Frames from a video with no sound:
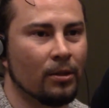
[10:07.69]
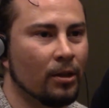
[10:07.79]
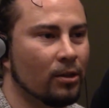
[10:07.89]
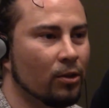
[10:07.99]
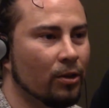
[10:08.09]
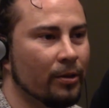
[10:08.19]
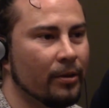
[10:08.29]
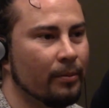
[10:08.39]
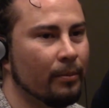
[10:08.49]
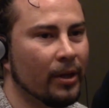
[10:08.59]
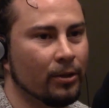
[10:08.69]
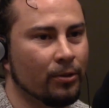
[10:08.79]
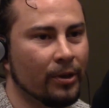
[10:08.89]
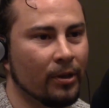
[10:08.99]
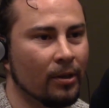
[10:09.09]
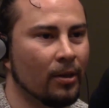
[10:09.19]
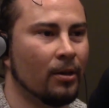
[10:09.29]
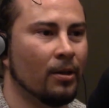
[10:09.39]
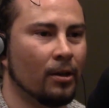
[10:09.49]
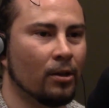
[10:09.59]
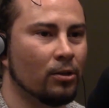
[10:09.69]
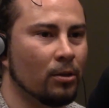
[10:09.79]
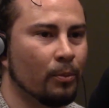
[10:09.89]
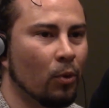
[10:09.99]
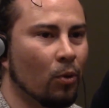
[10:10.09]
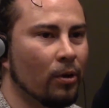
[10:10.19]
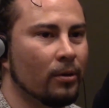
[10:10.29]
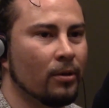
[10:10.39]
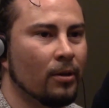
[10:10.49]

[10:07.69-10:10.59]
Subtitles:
is good mentoring, good support,